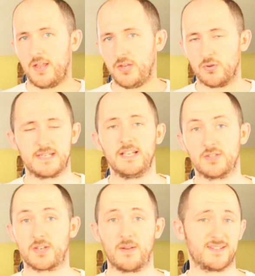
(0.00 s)
your
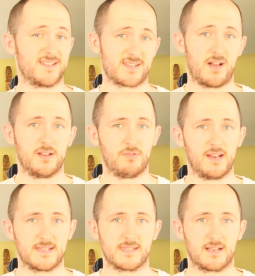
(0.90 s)
teacher's going to decide
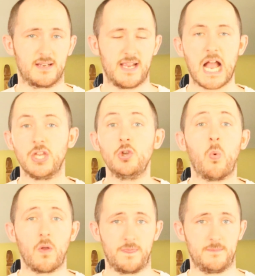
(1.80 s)
realistically, and you
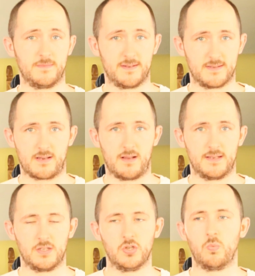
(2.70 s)
want them to decide.
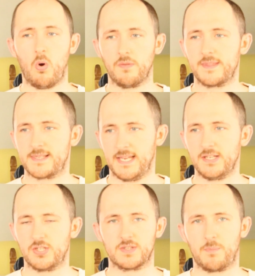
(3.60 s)
You want the
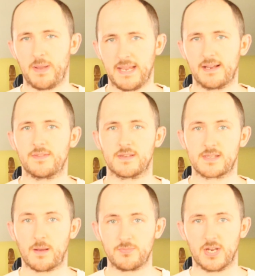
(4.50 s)
teacher to pick the
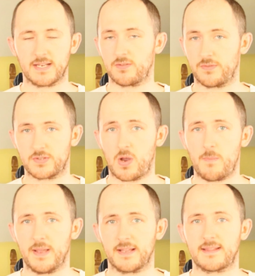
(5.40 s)
subject or the
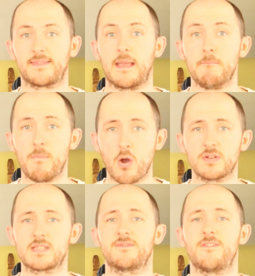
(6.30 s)
topic that they're
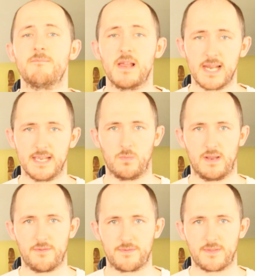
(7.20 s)
most familiar
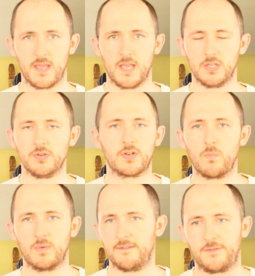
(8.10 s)
with. You
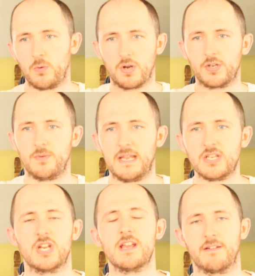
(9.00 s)
don't, if you want to do
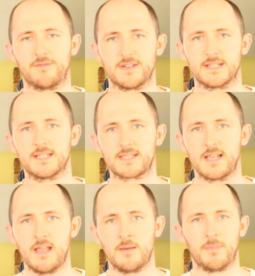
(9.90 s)
engineering physics,
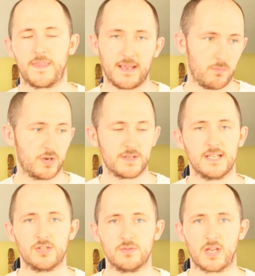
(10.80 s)
but they want to
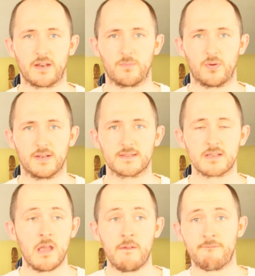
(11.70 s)
teach you turning points,
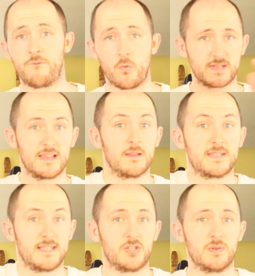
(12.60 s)
forcing them
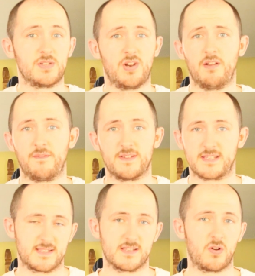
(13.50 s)
to teach you engineering
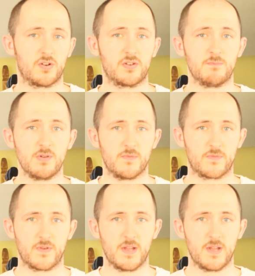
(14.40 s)
physics is not a good move,